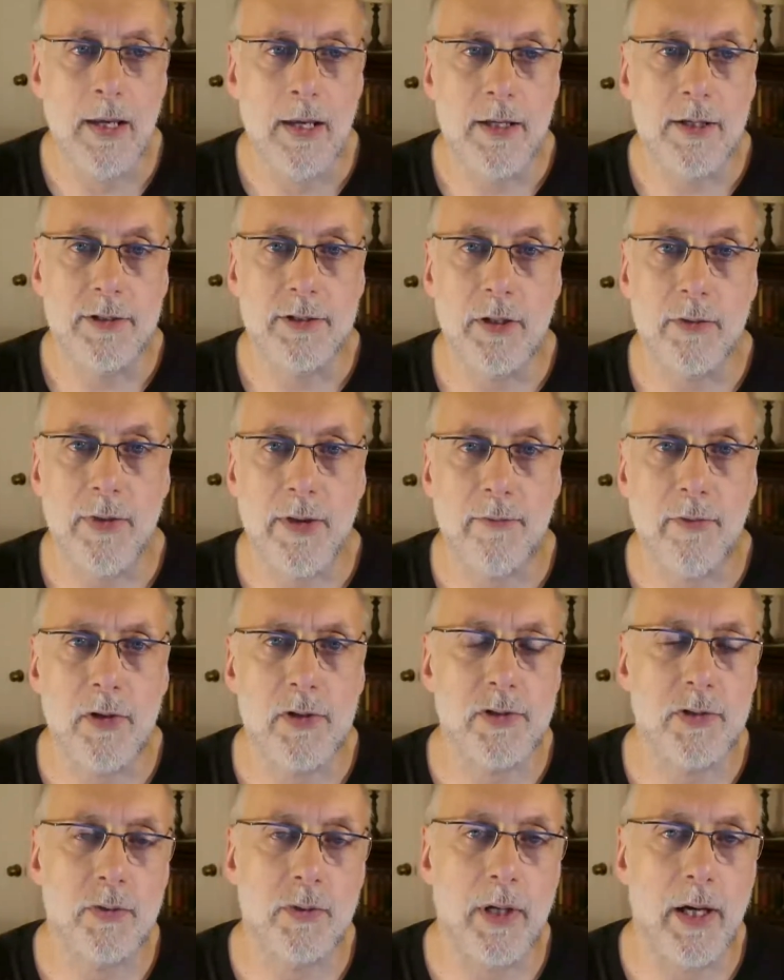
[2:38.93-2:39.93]
So they've
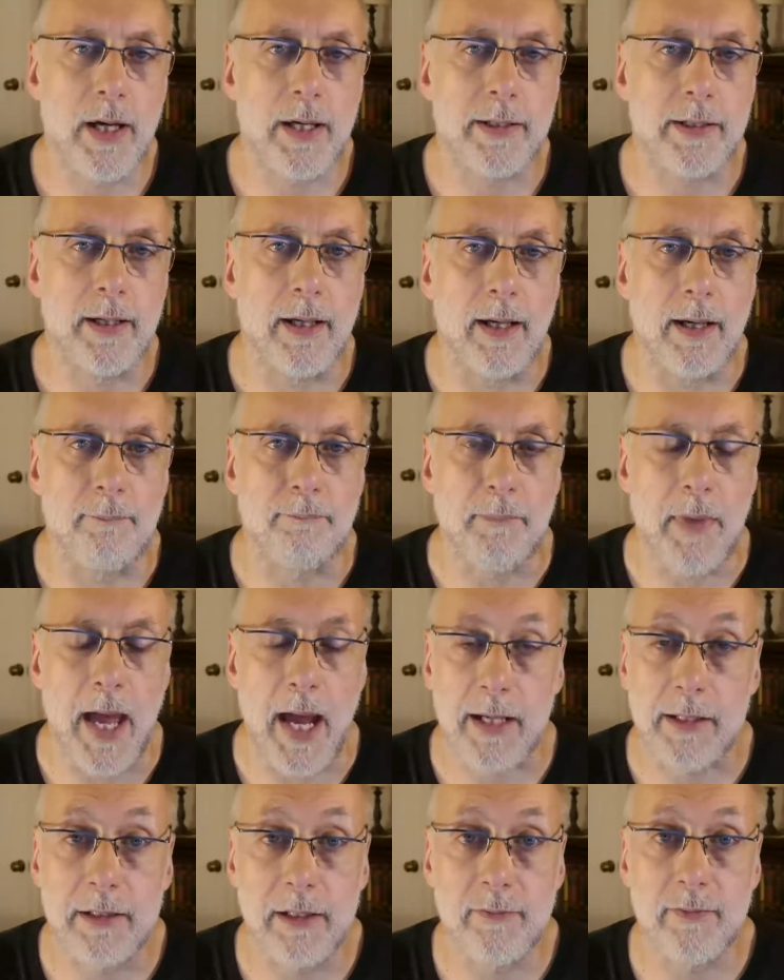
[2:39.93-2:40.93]
also got
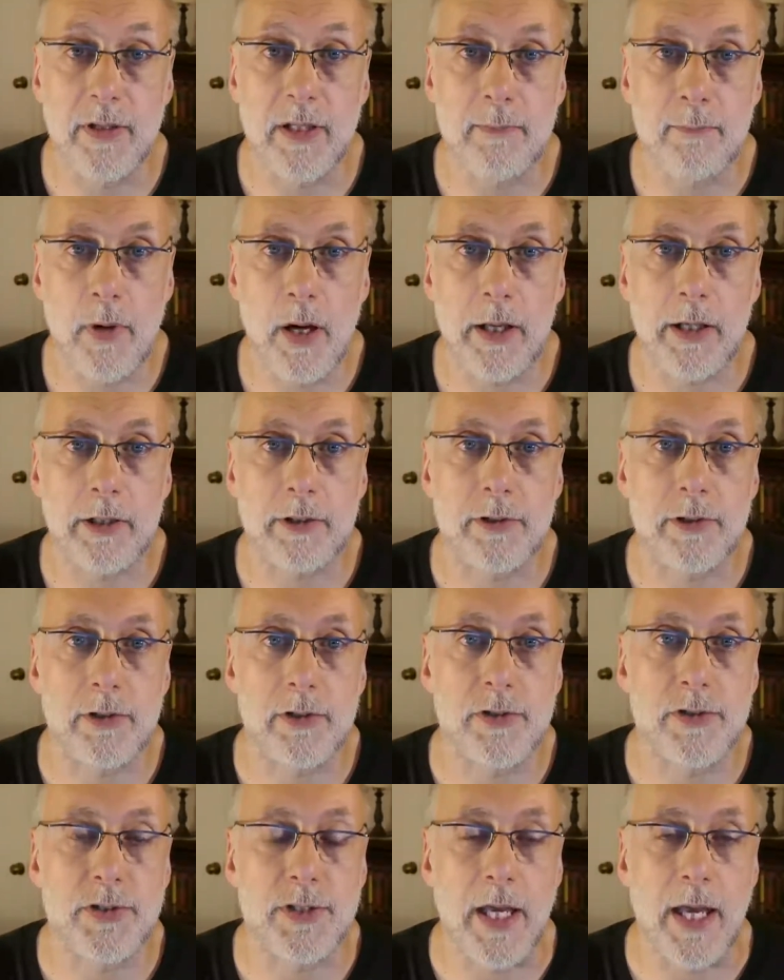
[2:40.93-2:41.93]
activity
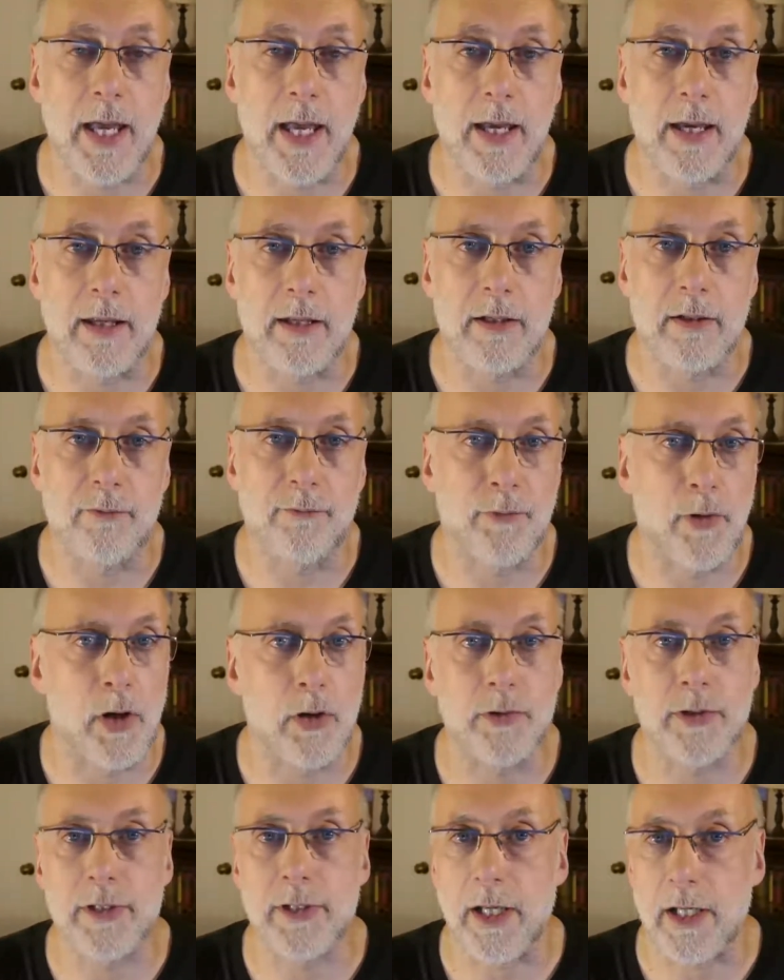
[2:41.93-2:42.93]
monitors and
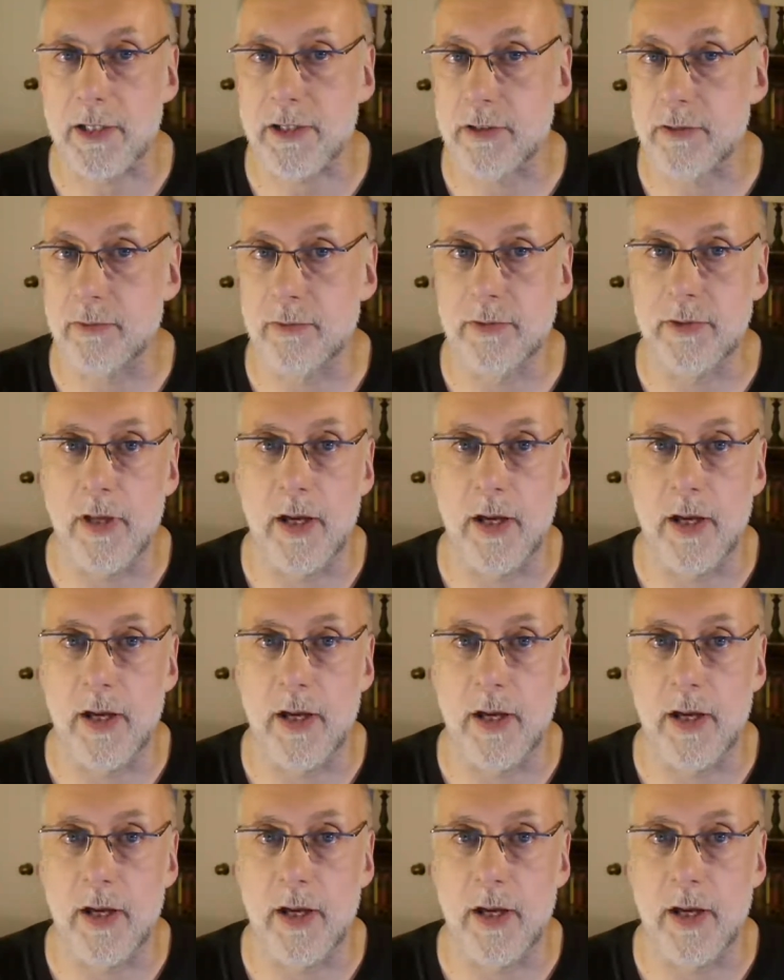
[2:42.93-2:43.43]
fall detection.